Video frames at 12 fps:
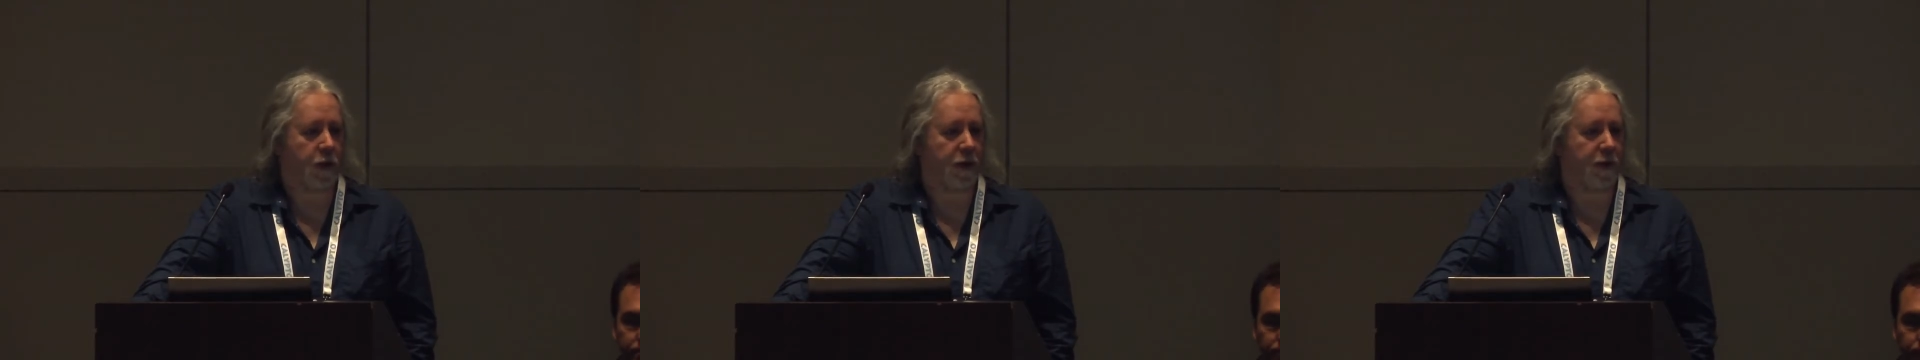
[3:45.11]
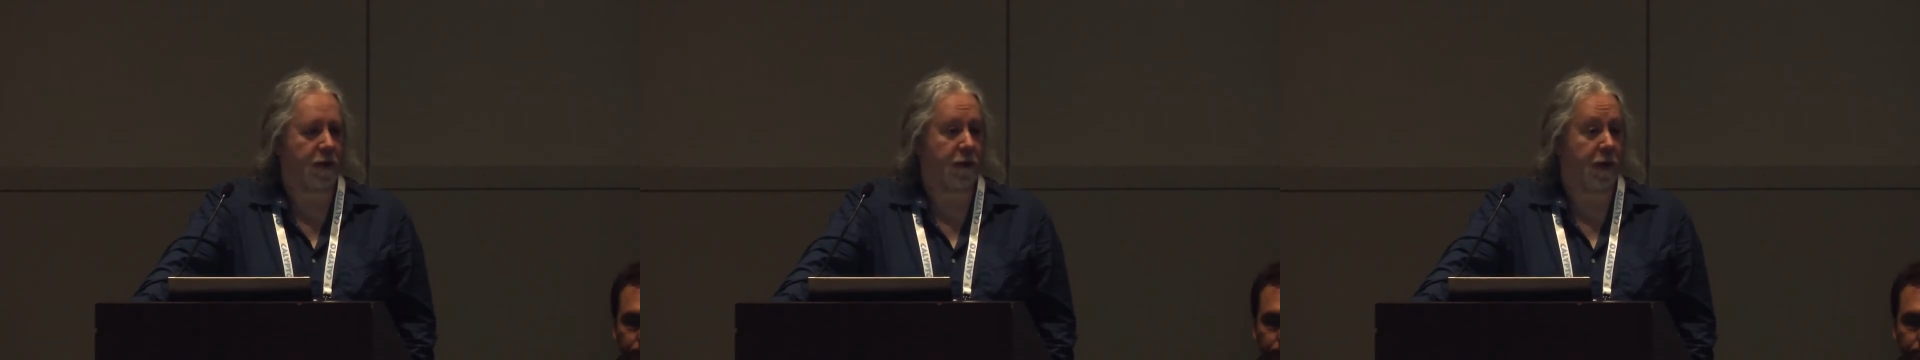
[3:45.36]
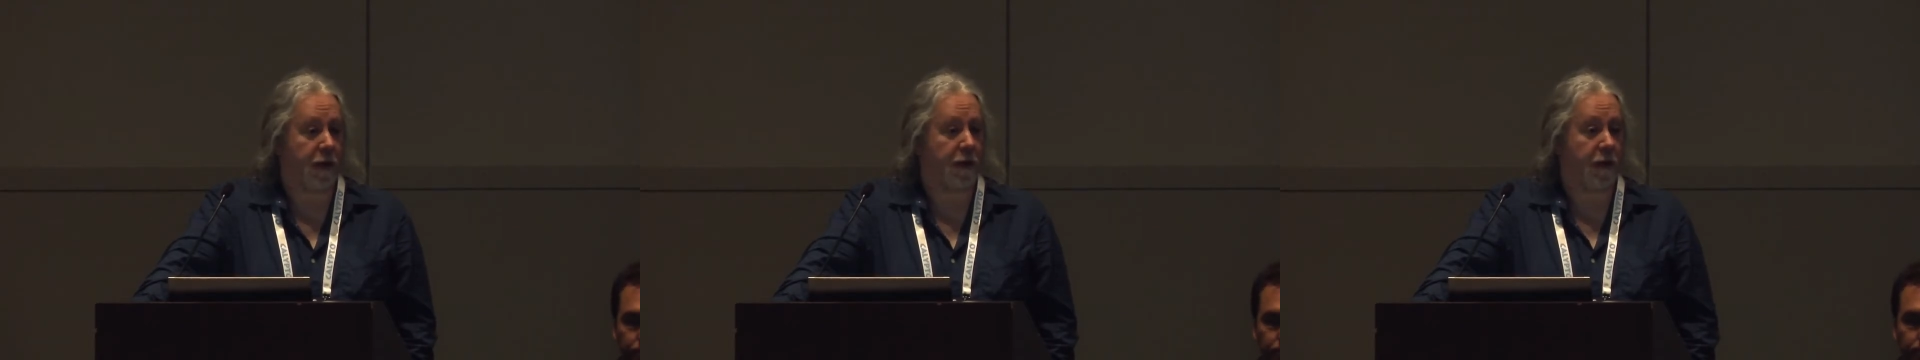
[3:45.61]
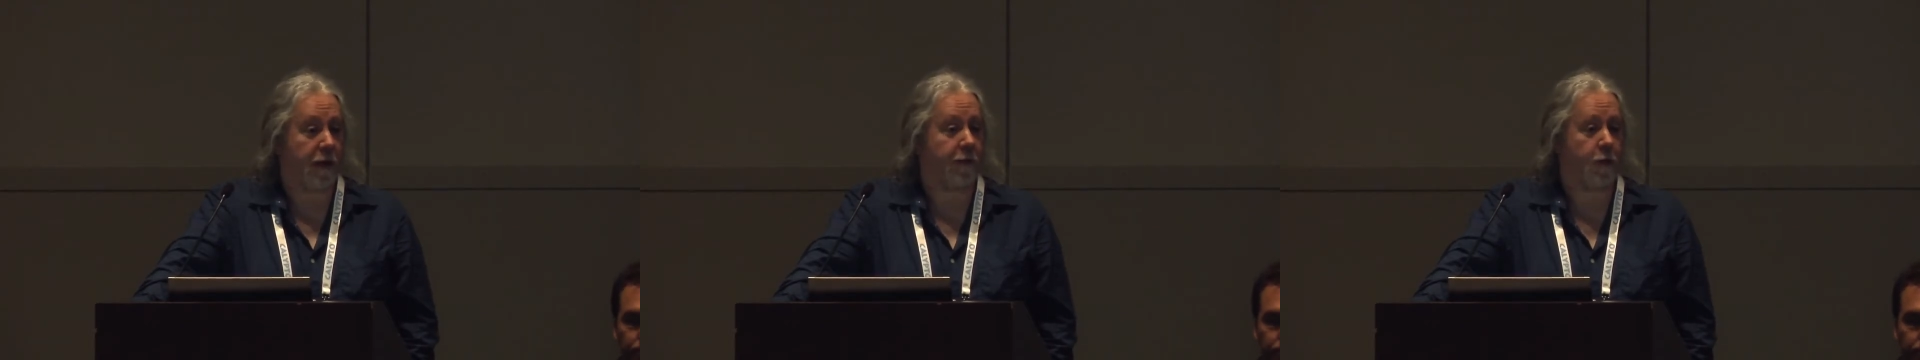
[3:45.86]
20% bigger
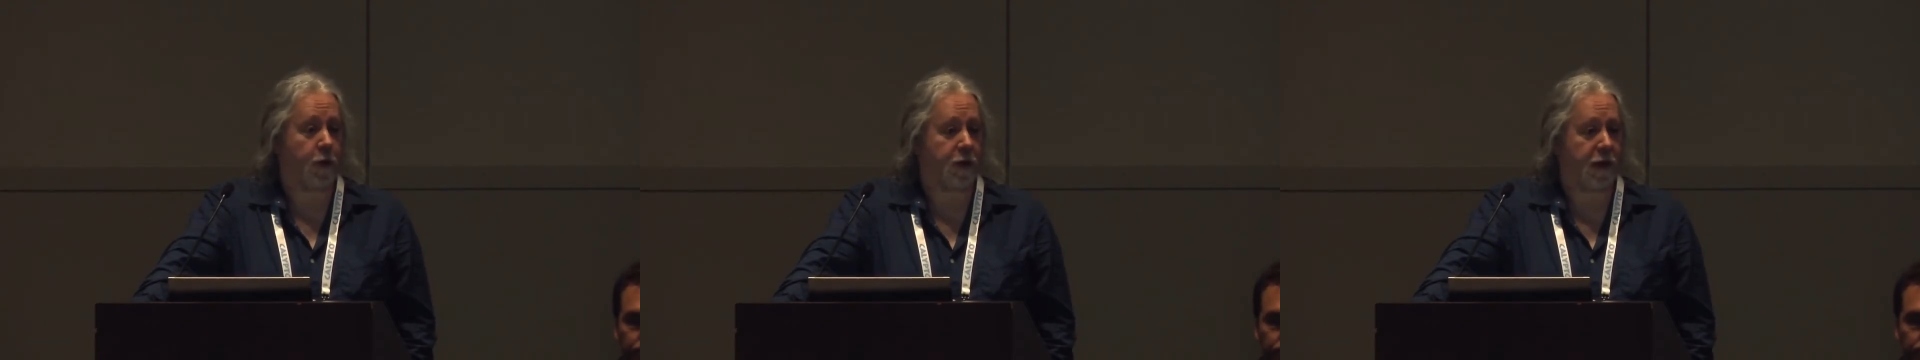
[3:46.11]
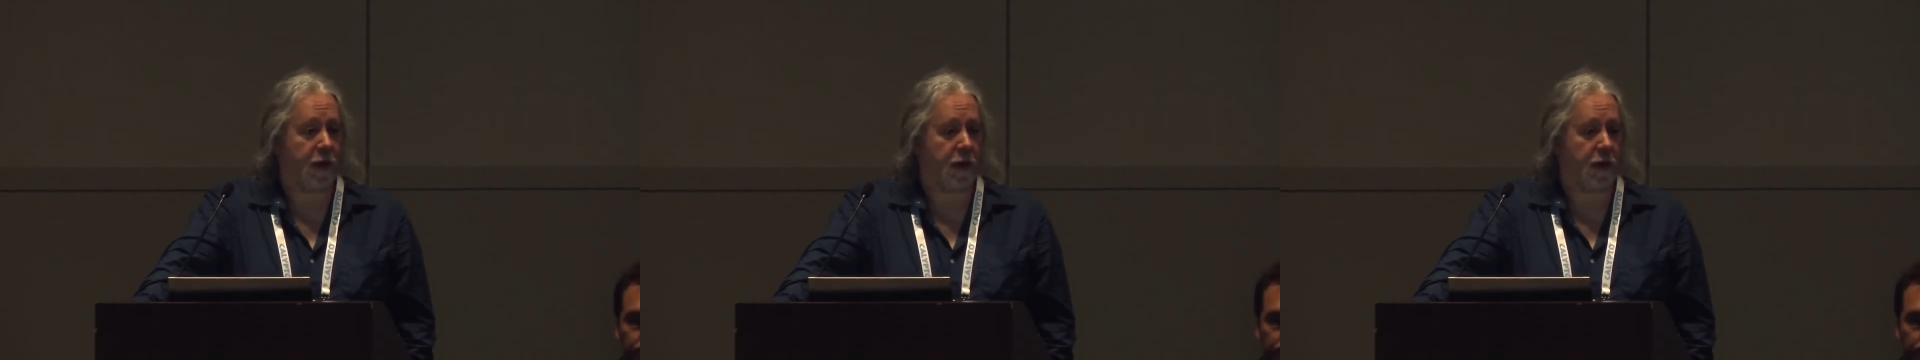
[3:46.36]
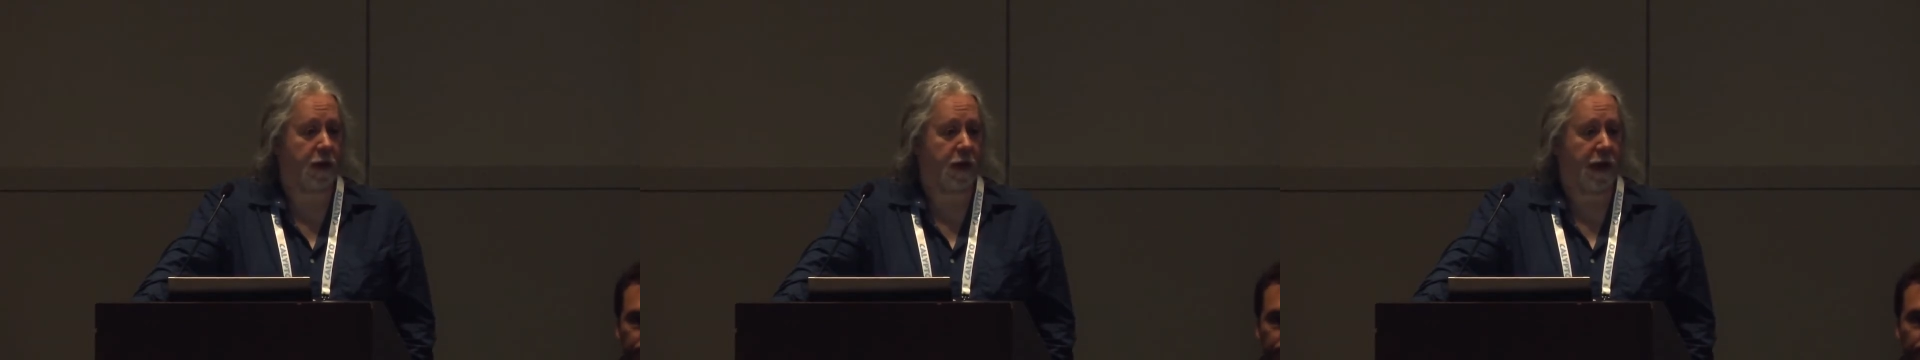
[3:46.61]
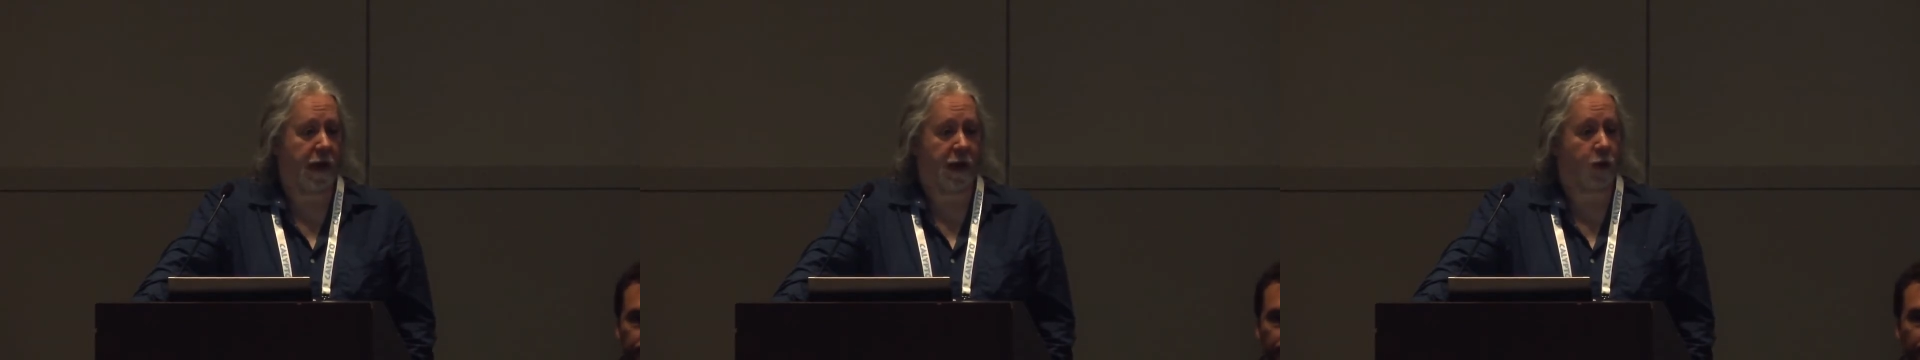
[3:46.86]
than our 40,
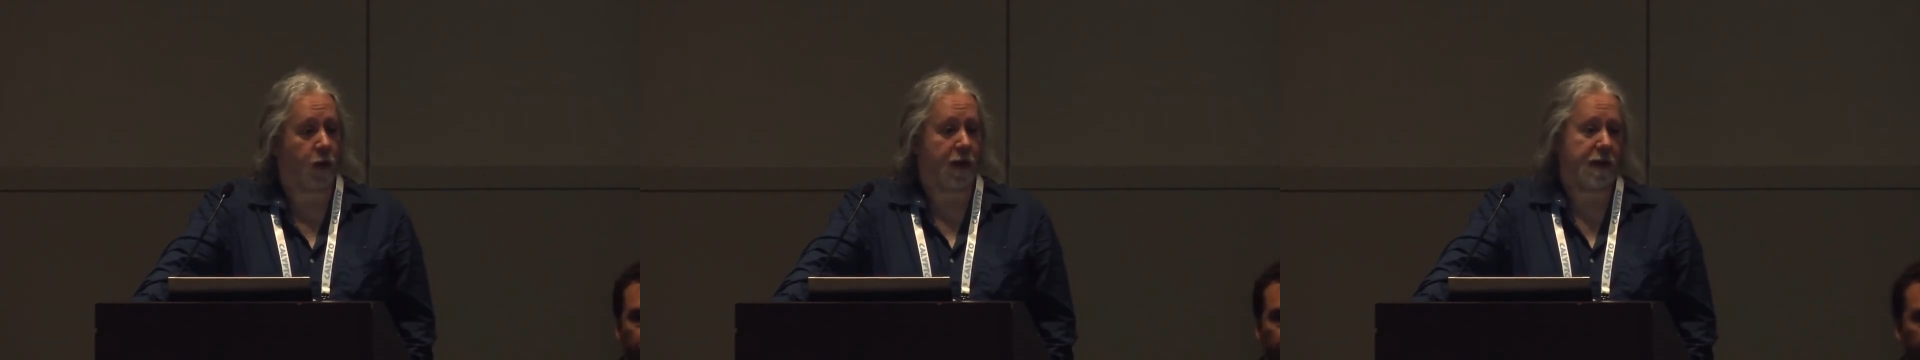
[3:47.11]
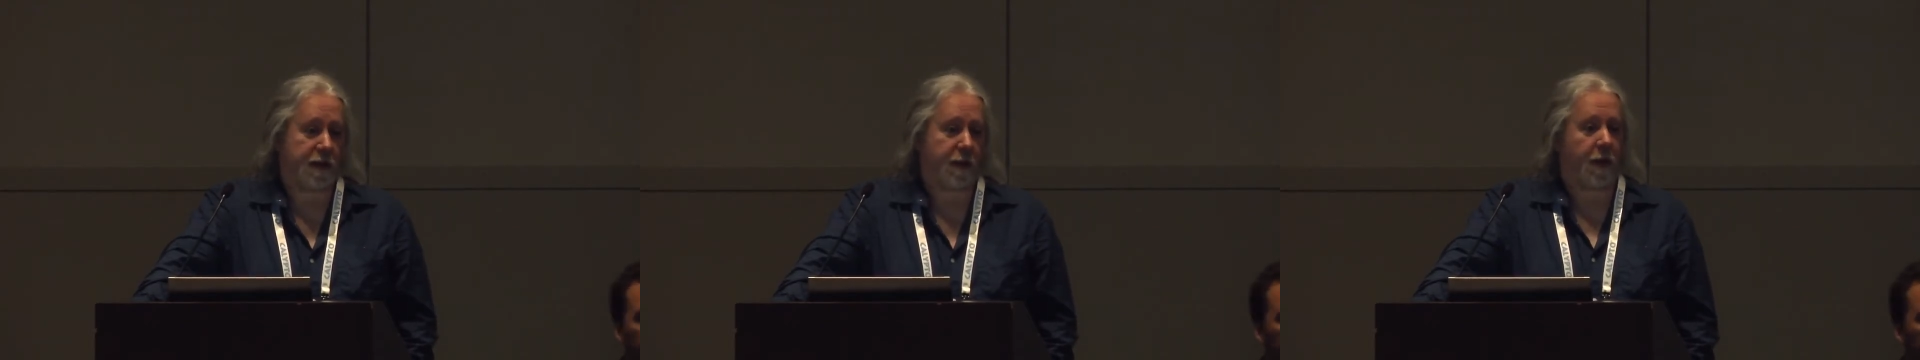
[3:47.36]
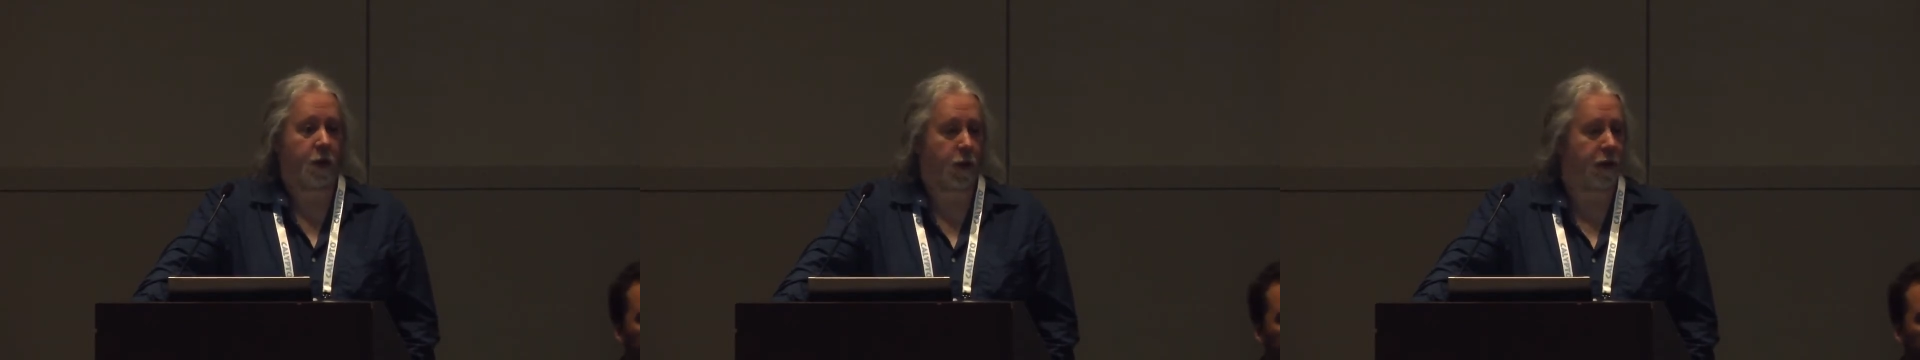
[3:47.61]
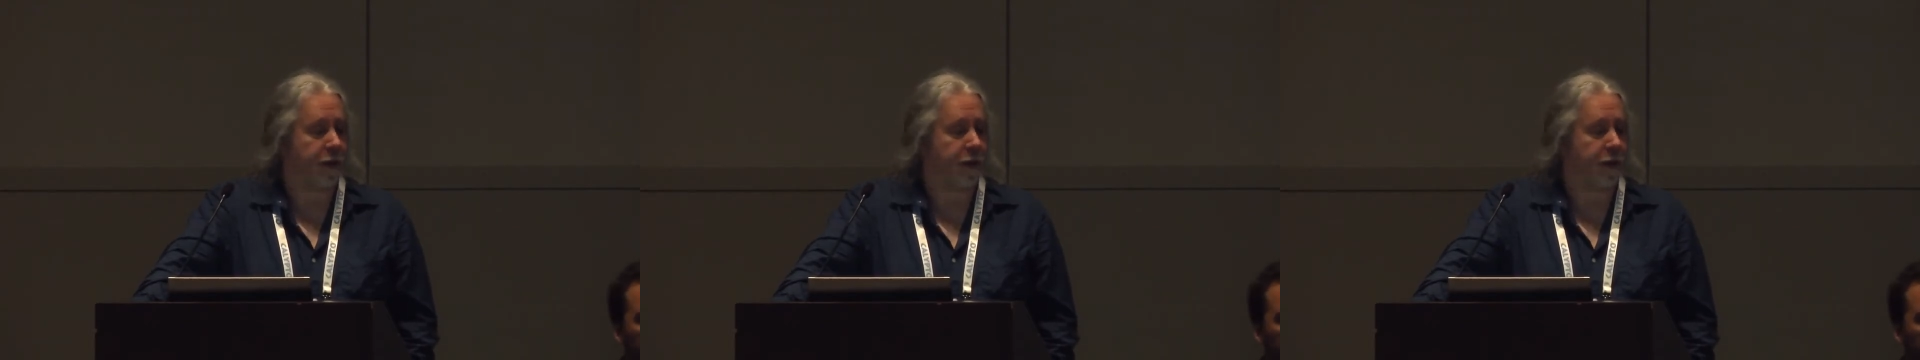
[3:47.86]
and our 20 is about